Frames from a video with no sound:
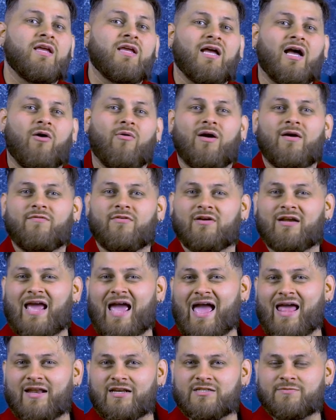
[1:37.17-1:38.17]
However, in
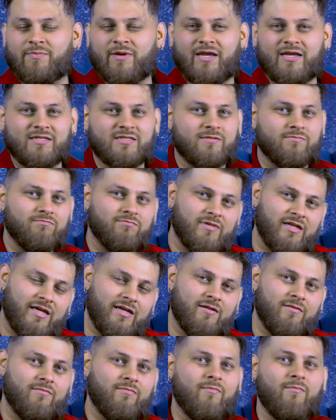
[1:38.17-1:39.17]
attic space,
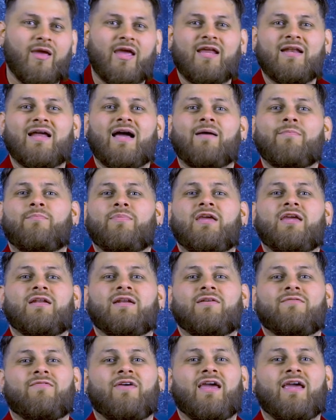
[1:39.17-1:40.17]
it may not be an
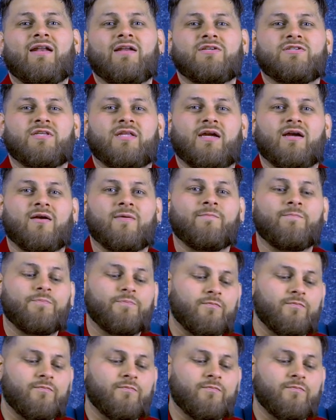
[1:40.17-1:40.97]
advantage there.